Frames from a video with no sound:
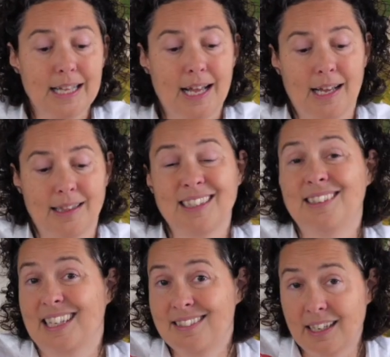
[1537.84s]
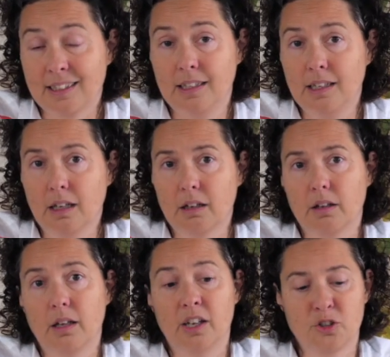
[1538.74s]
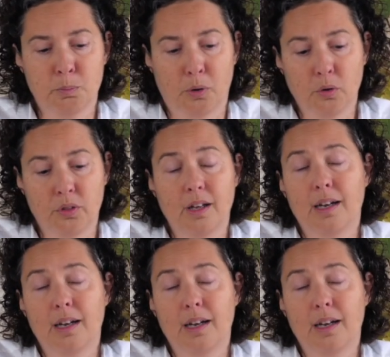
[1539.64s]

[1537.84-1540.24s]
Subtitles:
And that technique is both